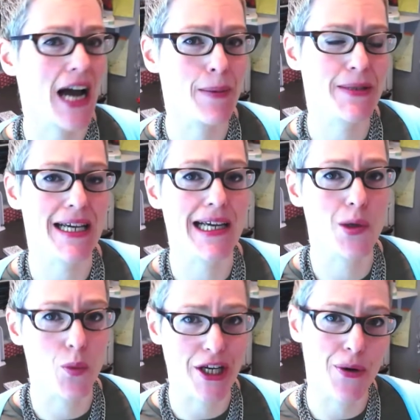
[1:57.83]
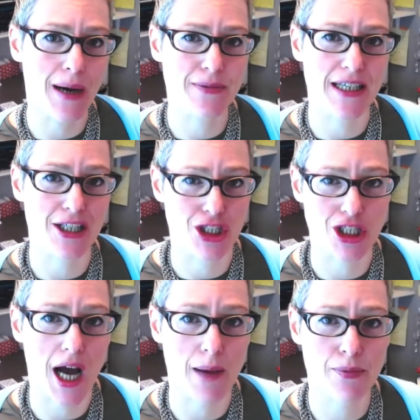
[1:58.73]
update when you update your
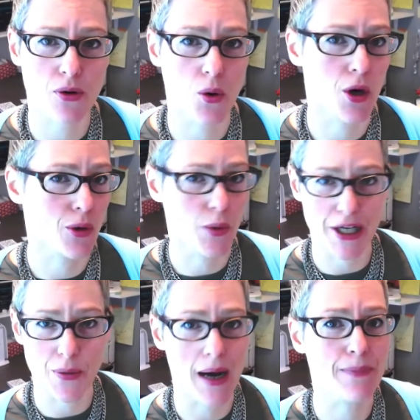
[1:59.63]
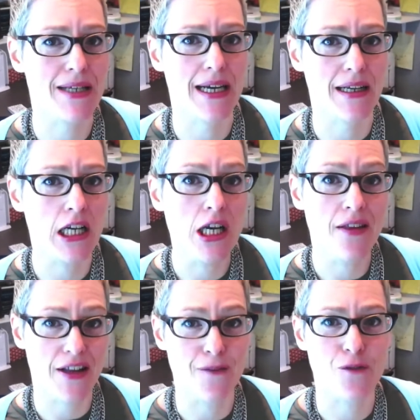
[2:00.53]
shop or when you update
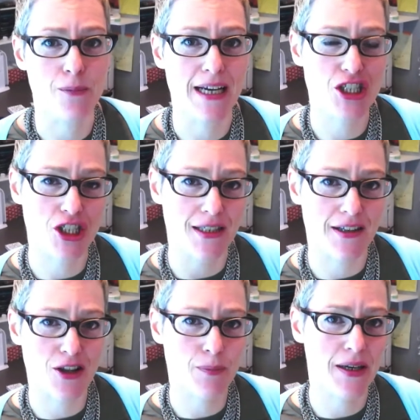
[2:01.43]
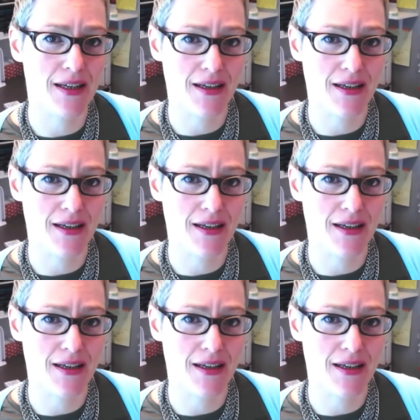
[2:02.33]
the information that the pin